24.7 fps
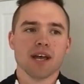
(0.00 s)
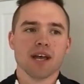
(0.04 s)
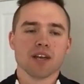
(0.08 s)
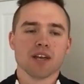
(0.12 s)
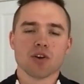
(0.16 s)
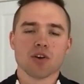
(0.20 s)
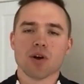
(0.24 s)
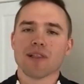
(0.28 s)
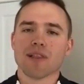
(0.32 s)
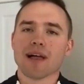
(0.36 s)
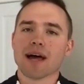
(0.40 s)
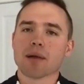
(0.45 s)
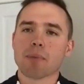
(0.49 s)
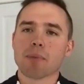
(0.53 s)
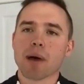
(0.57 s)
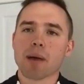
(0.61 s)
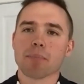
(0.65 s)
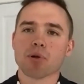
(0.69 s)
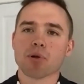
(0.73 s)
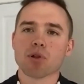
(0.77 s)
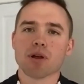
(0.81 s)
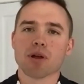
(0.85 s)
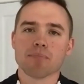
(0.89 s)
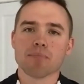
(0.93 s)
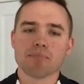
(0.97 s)
a lot of my
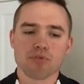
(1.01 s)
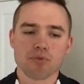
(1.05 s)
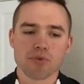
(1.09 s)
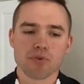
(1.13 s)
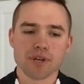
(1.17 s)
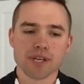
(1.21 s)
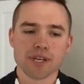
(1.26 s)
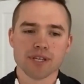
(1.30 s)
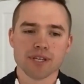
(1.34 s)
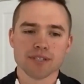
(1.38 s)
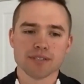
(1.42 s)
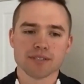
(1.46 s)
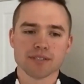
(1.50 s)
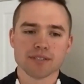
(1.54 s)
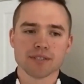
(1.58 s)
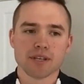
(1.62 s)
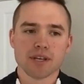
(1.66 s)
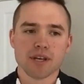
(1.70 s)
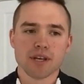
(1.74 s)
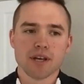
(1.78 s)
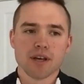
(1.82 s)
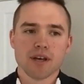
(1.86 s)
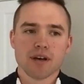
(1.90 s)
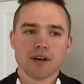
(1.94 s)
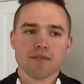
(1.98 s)
pull-up threes
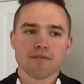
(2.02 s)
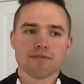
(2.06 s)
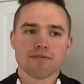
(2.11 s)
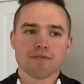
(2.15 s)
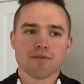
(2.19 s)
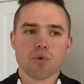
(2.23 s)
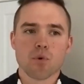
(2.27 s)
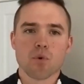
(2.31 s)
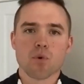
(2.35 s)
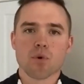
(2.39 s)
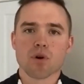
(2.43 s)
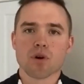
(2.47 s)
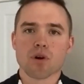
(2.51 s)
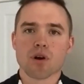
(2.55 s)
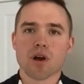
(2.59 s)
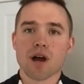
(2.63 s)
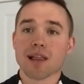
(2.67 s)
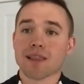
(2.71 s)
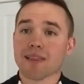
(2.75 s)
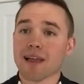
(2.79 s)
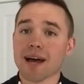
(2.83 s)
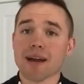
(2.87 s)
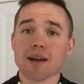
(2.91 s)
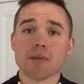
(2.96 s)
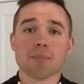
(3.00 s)
for a
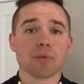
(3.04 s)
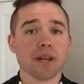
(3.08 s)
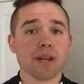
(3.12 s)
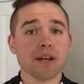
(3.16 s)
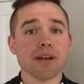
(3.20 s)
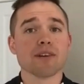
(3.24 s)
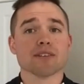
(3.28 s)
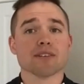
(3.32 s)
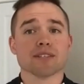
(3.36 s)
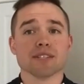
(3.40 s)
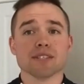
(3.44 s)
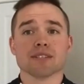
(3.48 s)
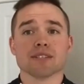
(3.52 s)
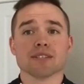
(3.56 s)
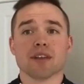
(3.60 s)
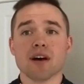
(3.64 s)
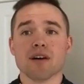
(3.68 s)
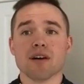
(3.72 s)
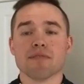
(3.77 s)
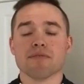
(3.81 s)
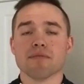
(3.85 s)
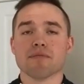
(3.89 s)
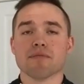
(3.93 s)
lot of players is tough.